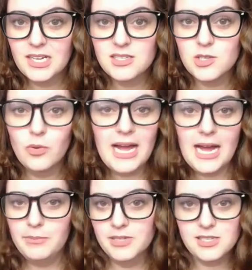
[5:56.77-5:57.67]
So, what
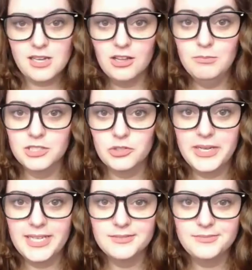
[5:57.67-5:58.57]
happens all in
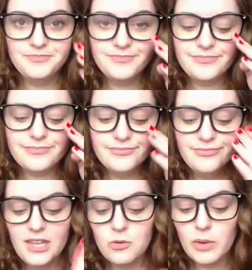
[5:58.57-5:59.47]
between?
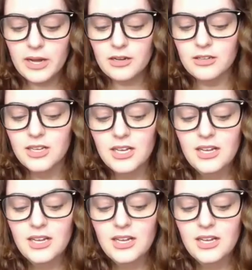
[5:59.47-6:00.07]
Well,